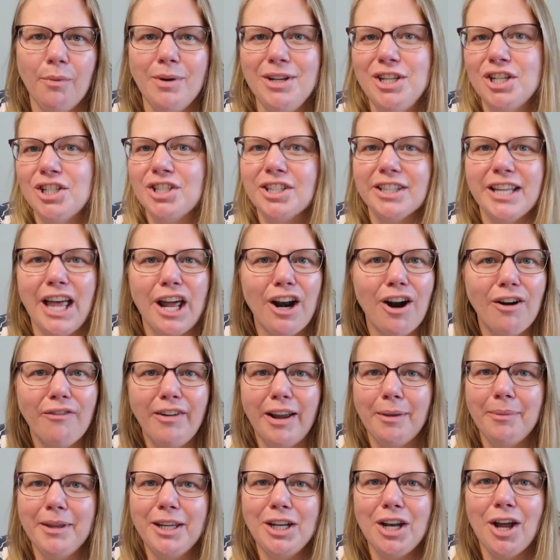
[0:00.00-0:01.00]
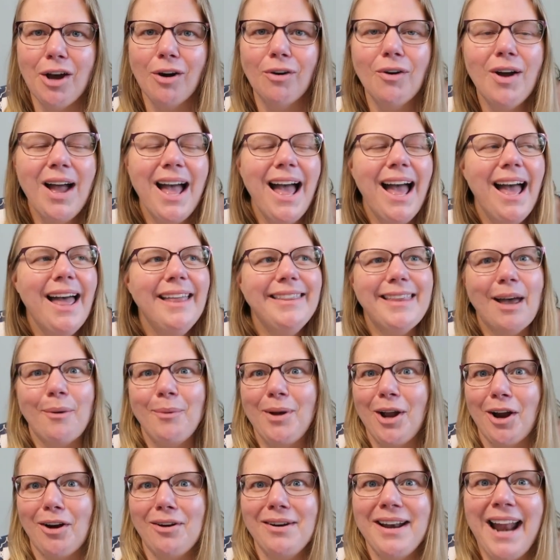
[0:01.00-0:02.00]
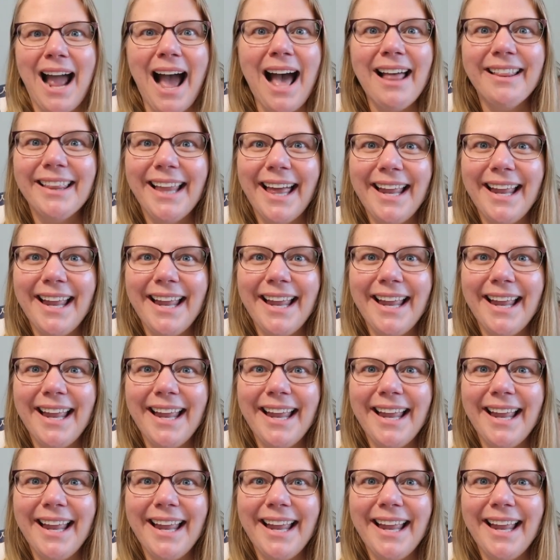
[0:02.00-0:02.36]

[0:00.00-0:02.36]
We just let our family know that we are not